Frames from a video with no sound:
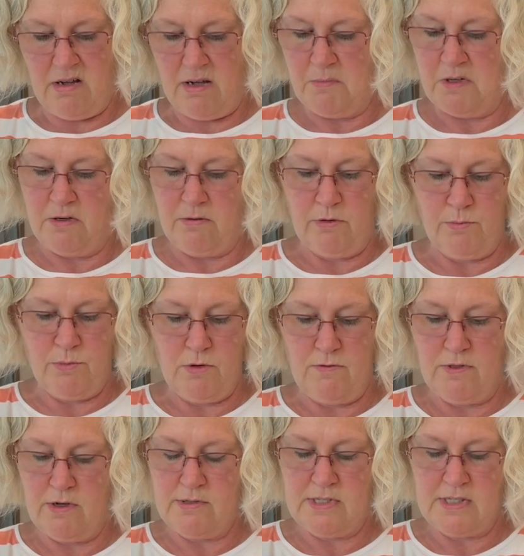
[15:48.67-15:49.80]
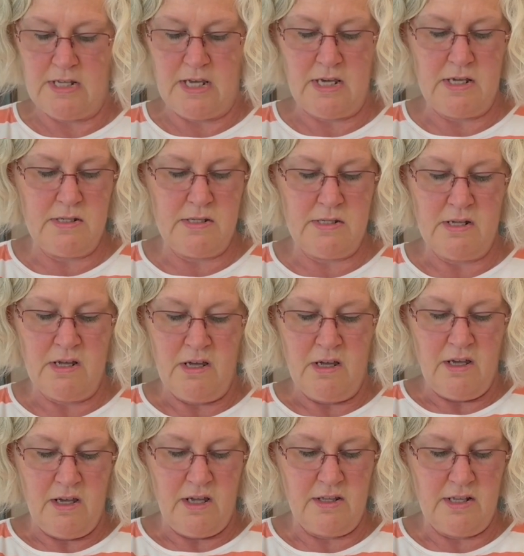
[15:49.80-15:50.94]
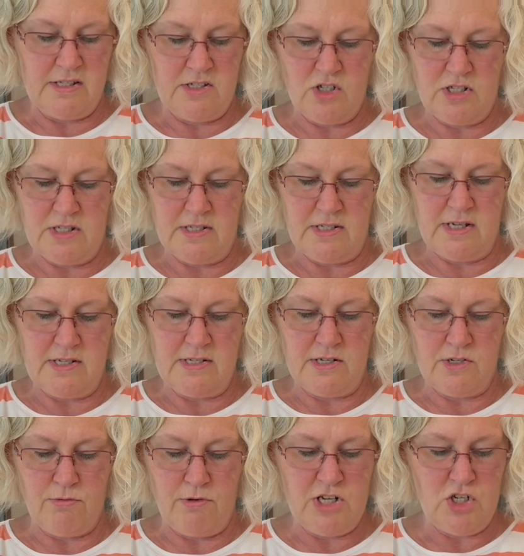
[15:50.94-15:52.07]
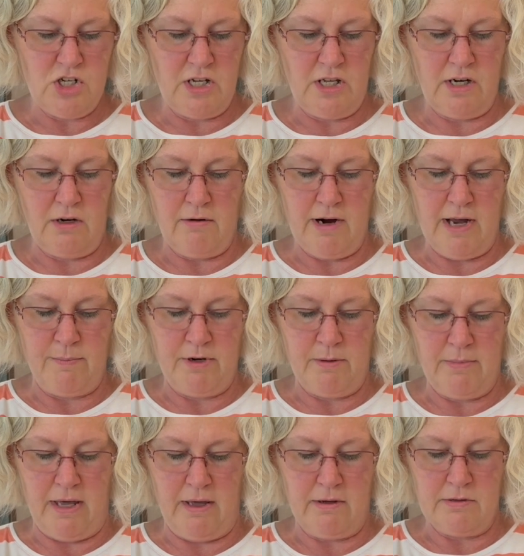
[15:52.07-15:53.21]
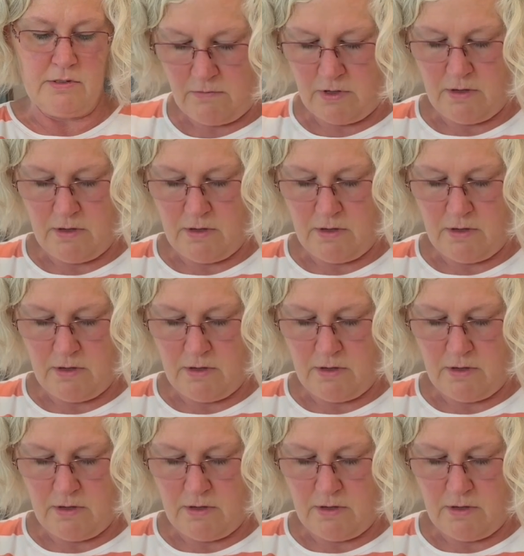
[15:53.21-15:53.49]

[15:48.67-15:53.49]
I'm going to remove those seeds, and that's just as easy as reaching in and grabbing them out.